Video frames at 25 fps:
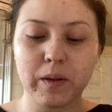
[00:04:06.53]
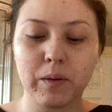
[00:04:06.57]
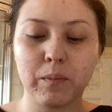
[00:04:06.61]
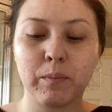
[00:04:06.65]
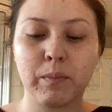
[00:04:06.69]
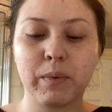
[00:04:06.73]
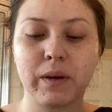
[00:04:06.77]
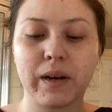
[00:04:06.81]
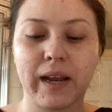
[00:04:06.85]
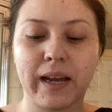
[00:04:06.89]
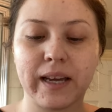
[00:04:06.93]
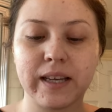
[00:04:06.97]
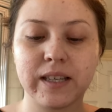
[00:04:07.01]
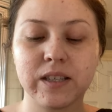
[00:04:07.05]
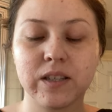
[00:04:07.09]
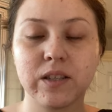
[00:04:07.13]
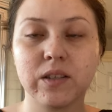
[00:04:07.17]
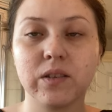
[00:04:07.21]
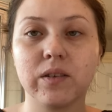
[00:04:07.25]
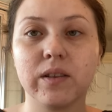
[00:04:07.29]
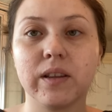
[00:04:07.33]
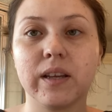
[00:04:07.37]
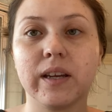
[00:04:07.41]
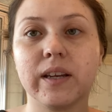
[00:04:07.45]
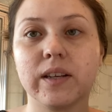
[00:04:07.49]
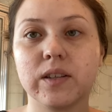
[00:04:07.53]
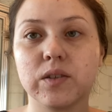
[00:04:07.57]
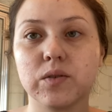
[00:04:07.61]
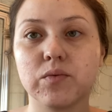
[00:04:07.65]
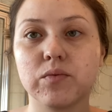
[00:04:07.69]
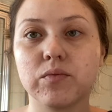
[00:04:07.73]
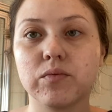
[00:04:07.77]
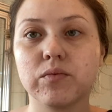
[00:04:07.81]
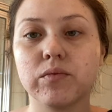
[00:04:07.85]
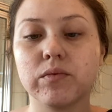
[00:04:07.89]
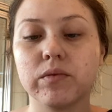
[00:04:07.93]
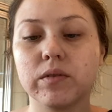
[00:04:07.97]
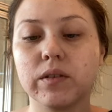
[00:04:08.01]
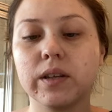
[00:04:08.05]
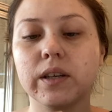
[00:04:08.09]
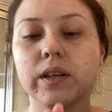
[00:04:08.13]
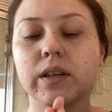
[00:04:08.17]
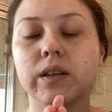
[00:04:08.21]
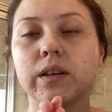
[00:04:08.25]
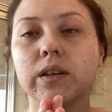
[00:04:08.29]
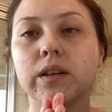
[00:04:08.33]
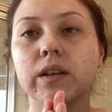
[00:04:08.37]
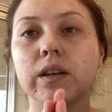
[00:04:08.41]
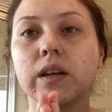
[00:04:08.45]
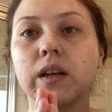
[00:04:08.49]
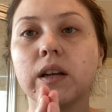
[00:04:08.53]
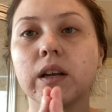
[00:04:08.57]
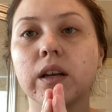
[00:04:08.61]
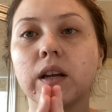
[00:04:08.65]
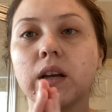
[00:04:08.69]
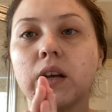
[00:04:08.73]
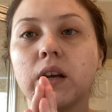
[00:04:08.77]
but I still think it's really good.